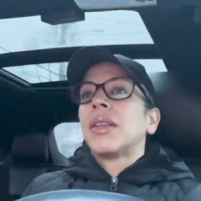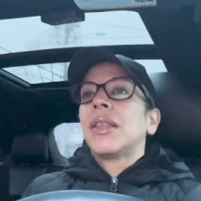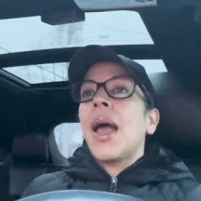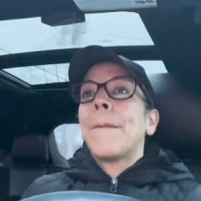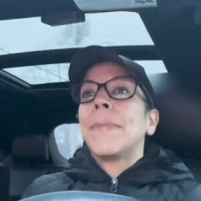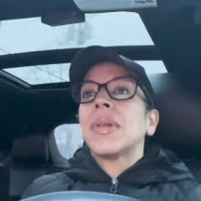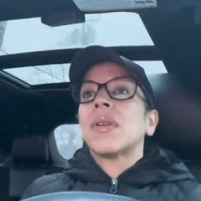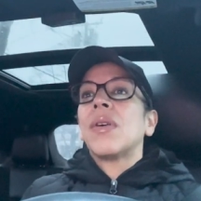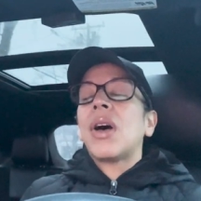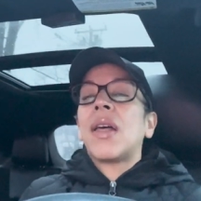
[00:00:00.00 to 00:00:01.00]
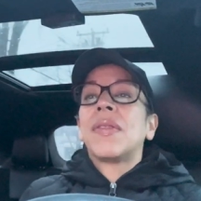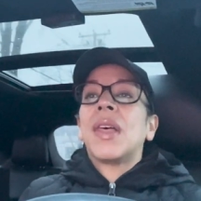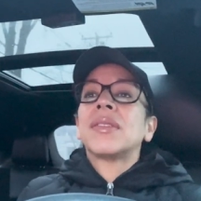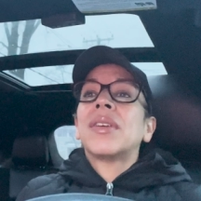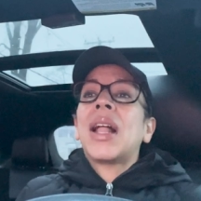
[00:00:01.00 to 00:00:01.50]
yeah so um,
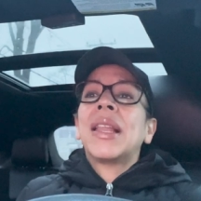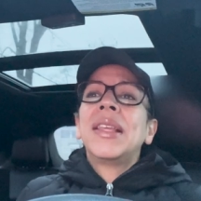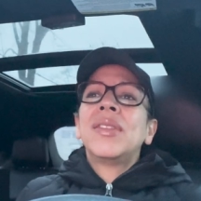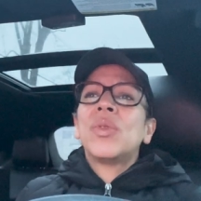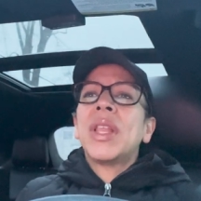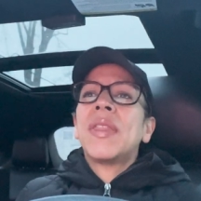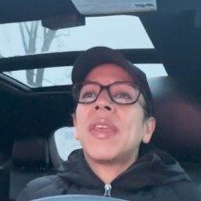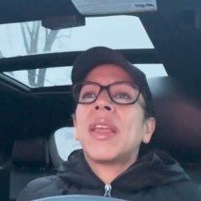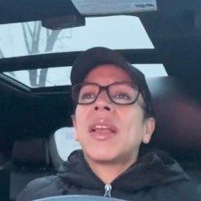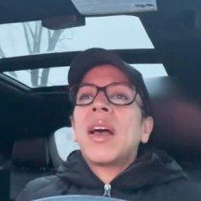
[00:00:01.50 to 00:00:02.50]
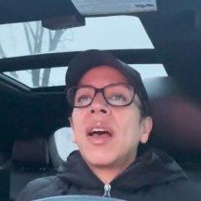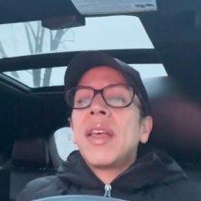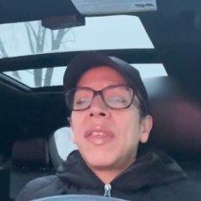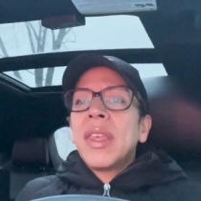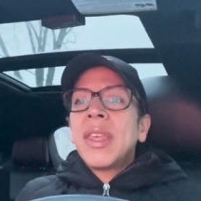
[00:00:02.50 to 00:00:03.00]
that's not i didn't do anything I, I,
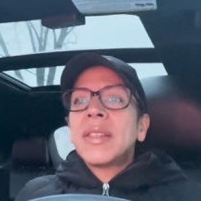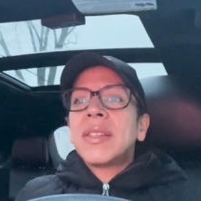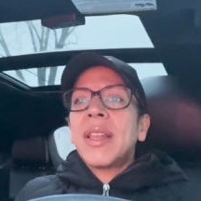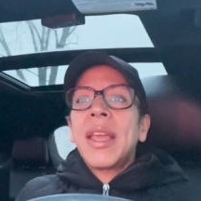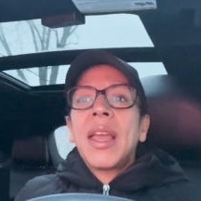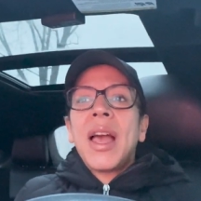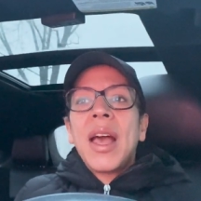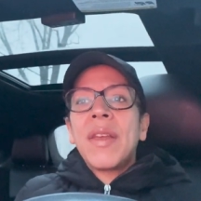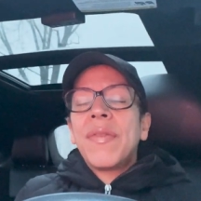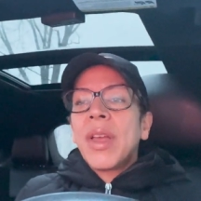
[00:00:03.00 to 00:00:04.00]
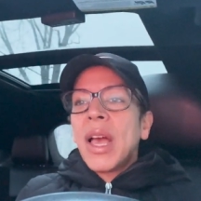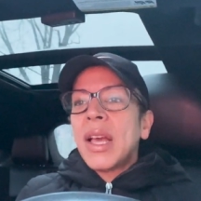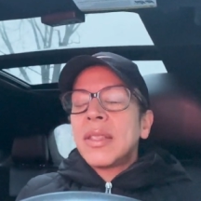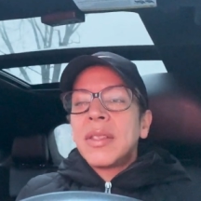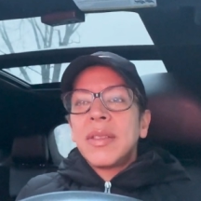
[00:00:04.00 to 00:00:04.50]
think yesterday i
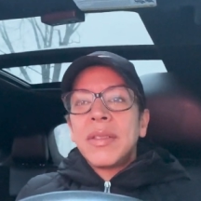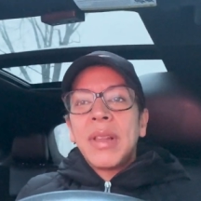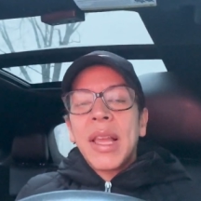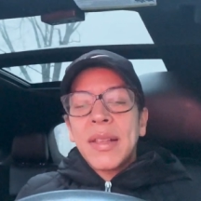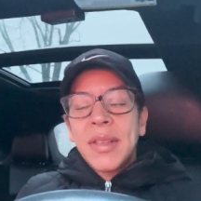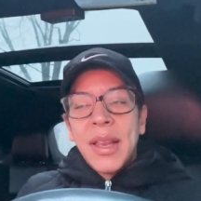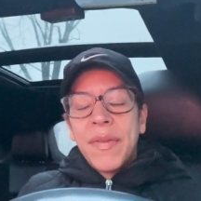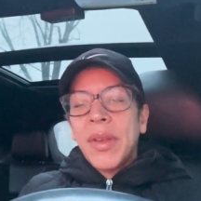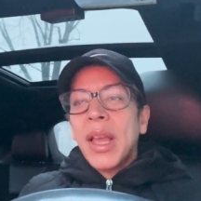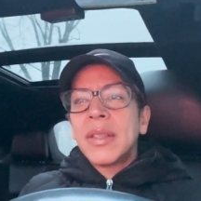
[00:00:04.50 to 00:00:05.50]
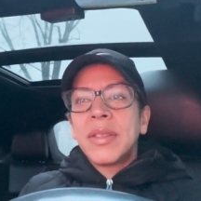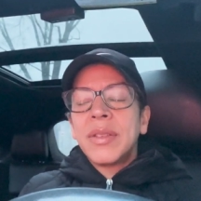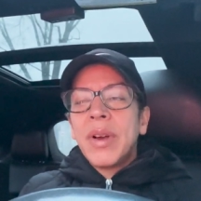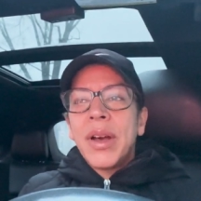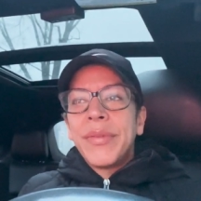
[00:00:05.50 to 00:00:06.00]
forgot to like i said i forgot
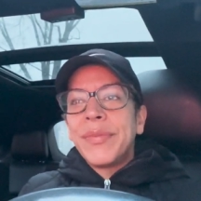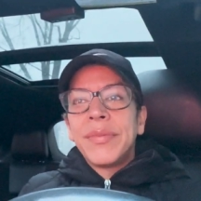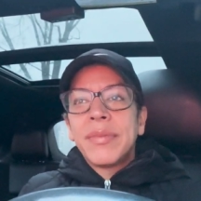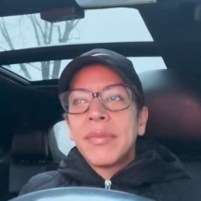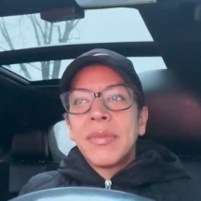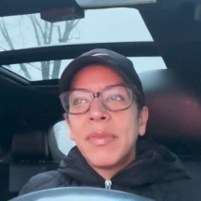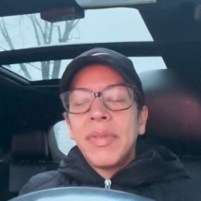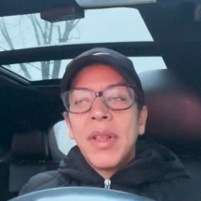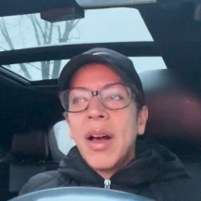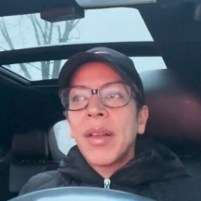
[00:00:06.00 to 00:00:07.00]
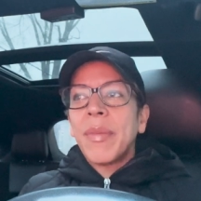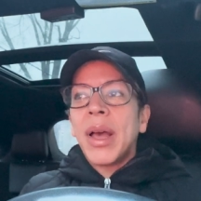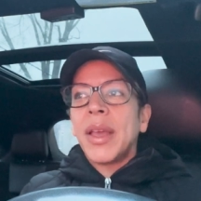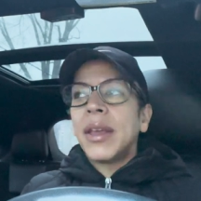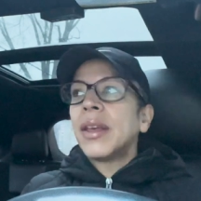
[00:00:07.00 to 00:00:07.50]
to um blog
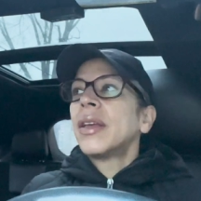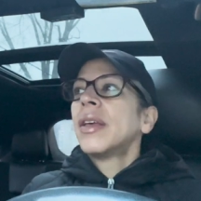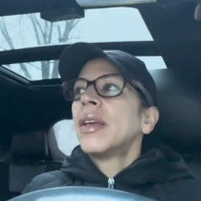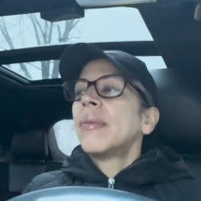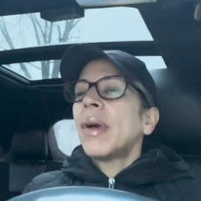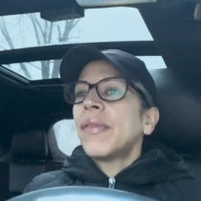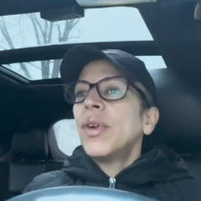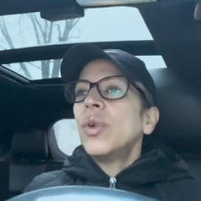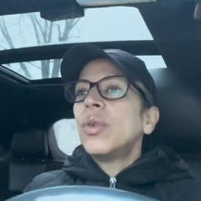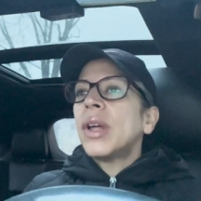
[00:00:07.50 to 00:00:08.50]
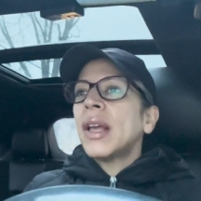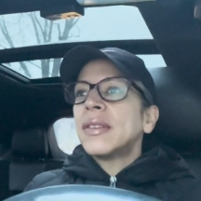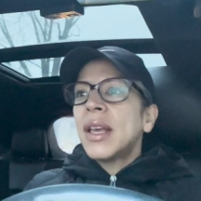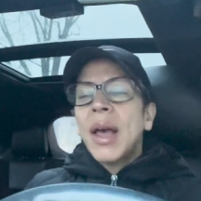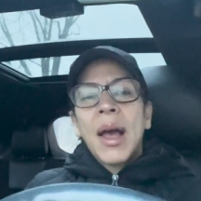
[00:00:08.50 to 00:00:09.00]
my my food i
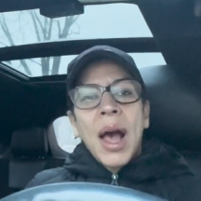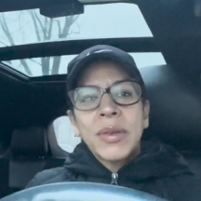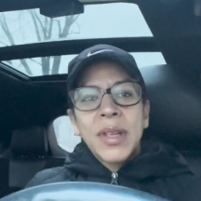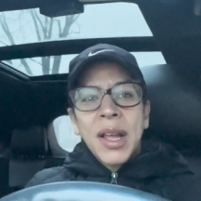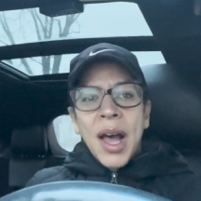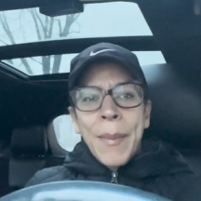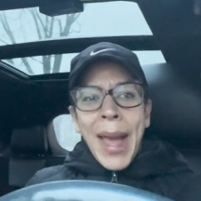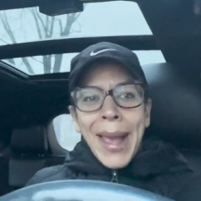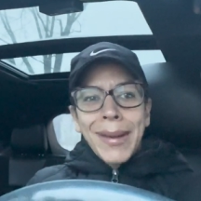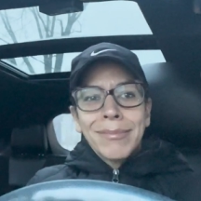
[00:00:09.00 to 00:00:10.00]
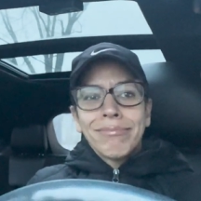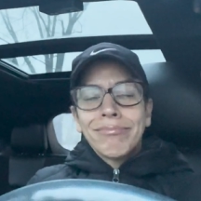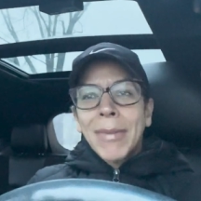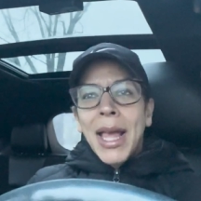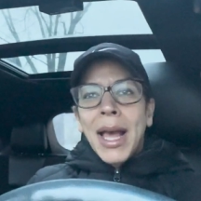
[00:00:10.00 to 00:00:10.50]
said i was gonna come back
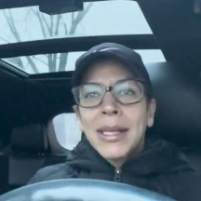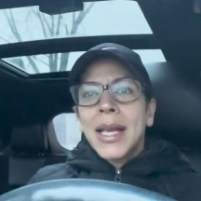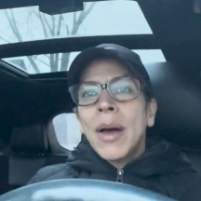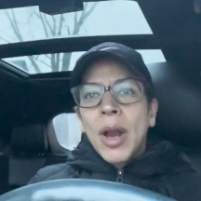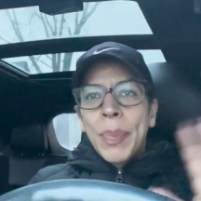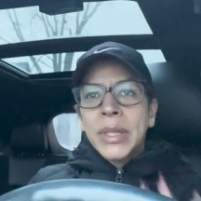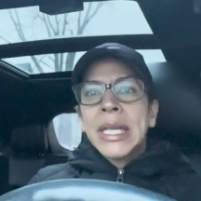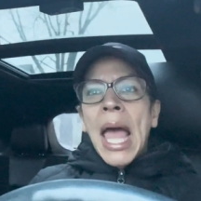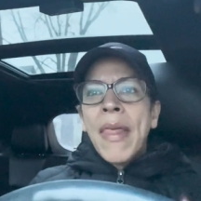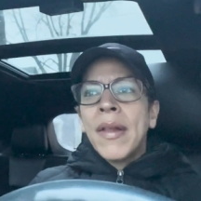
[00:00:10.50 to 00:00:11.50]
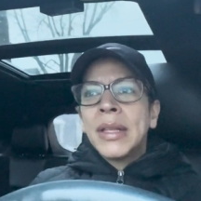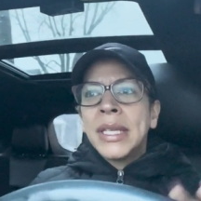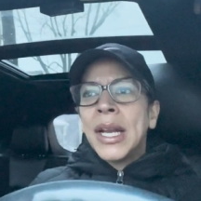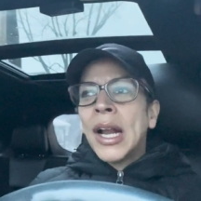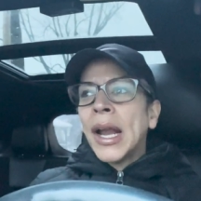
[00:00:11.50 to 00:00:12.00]
i was like i was gonna put together the
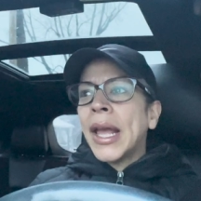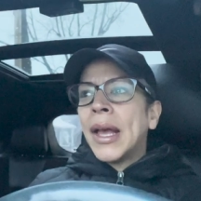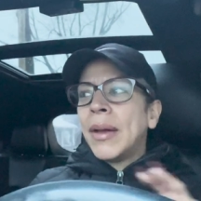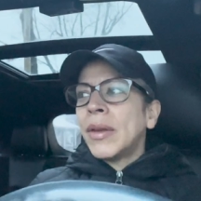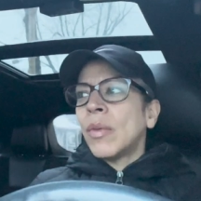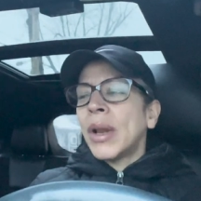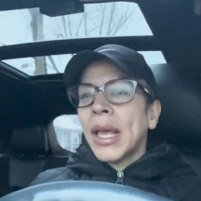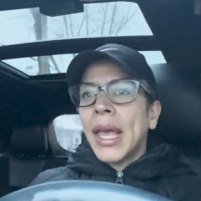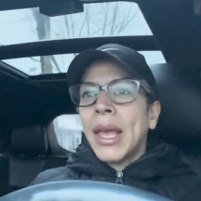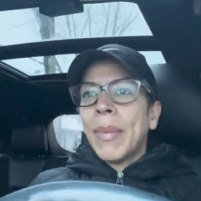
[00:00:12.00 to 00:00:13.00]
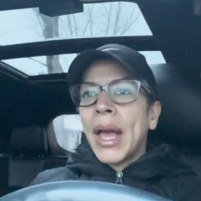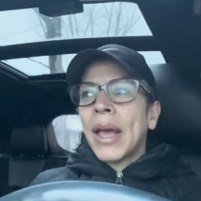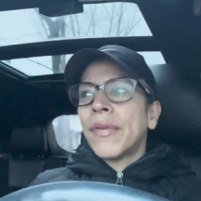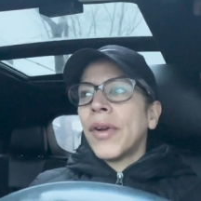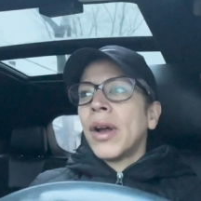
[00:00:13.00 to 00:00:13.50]
dinner and when i came
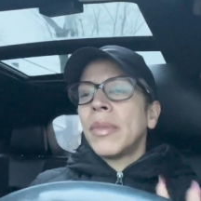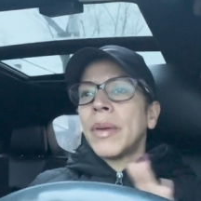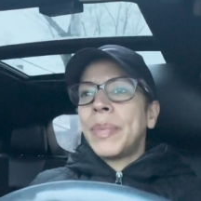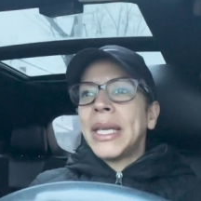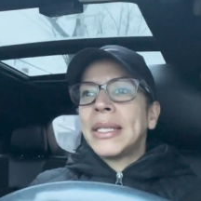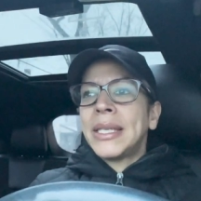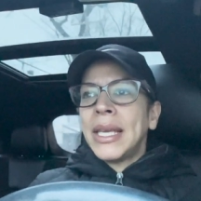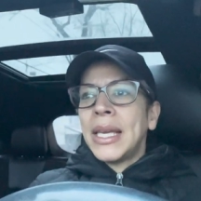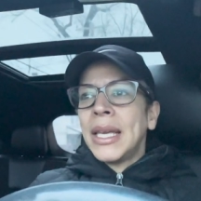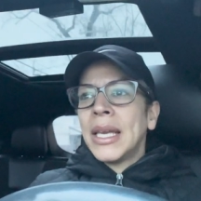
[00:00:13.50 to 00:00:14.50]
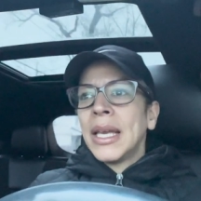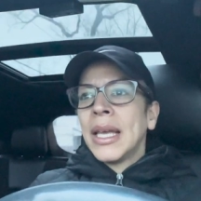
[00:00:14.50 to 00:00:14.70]
back from the pt